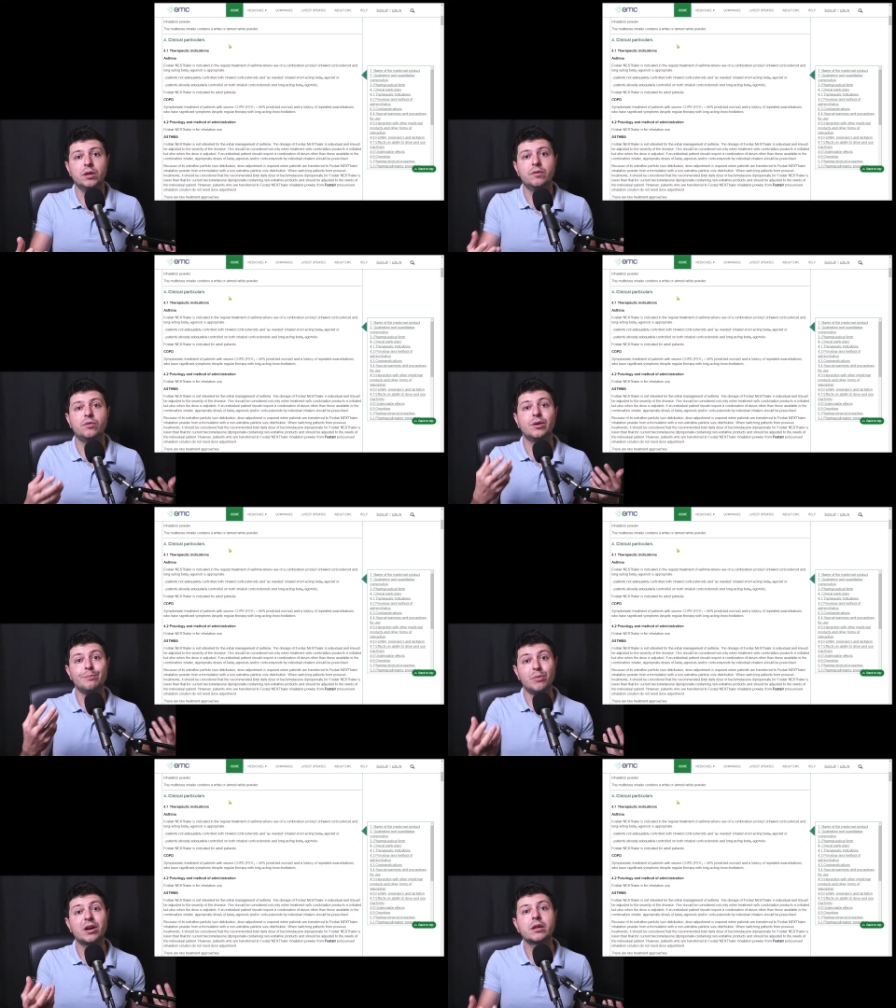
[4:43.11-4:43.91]
for a
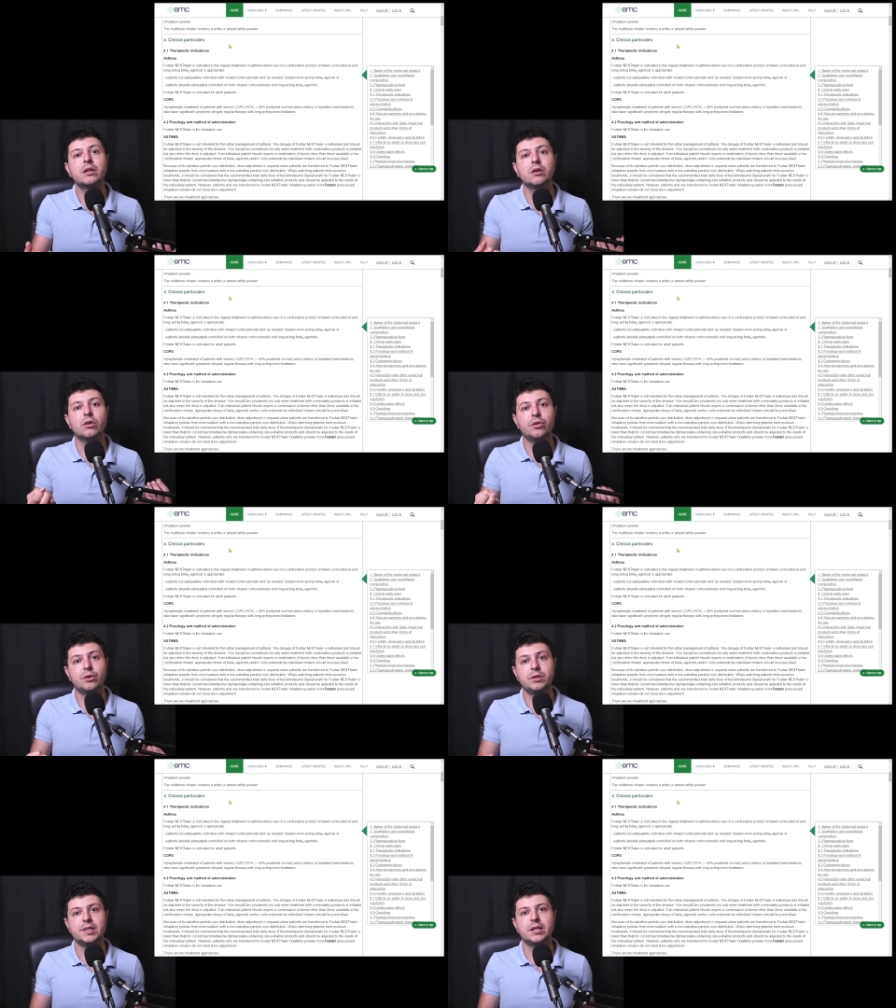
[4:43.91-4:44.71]
marketing
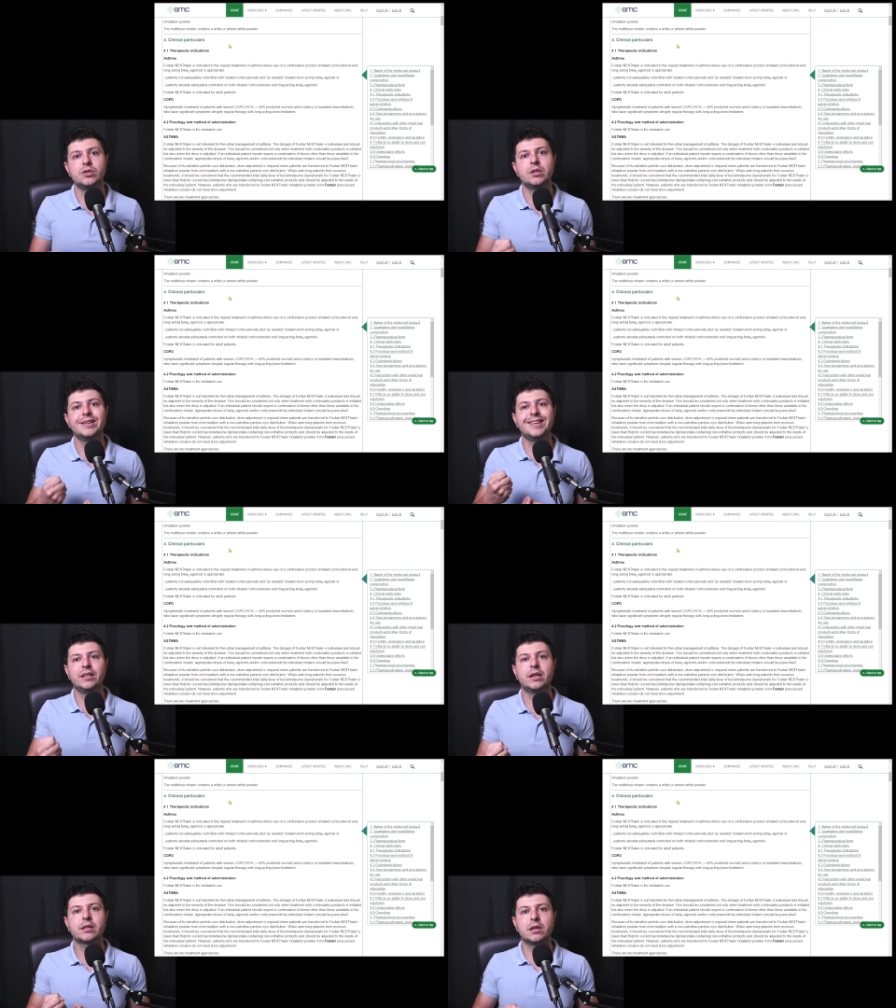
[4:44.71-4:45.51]
authorization in that
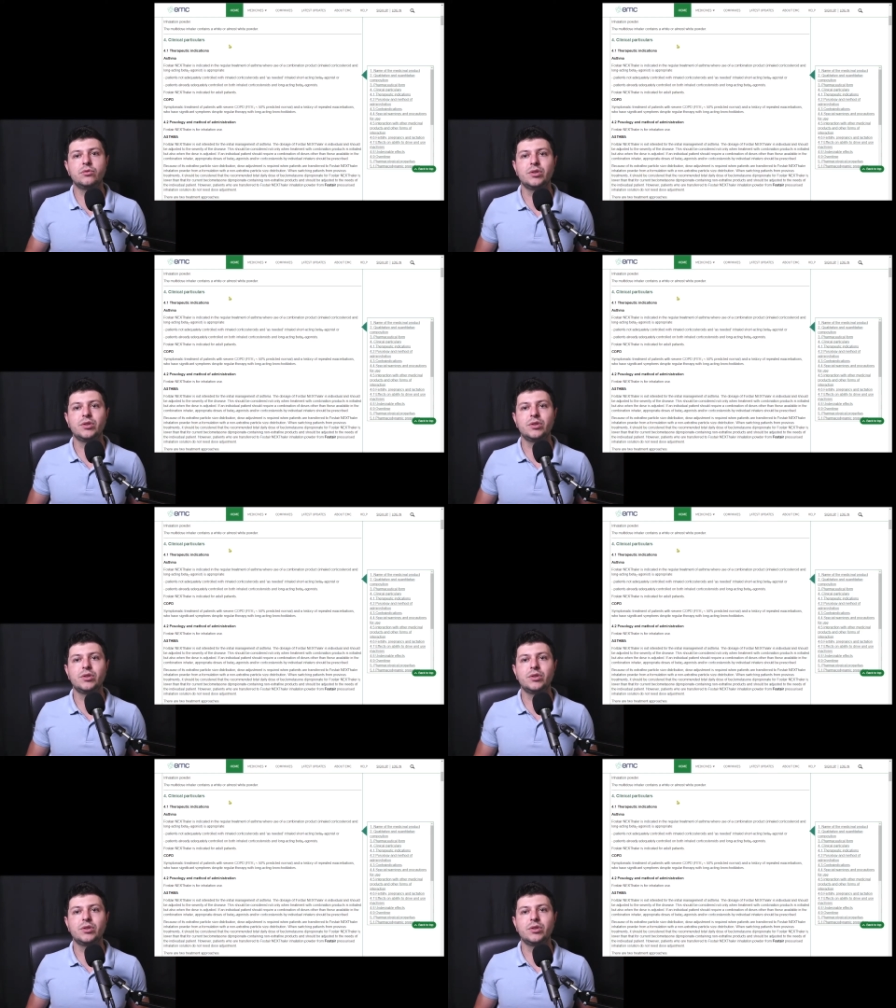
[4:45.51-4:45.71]
country.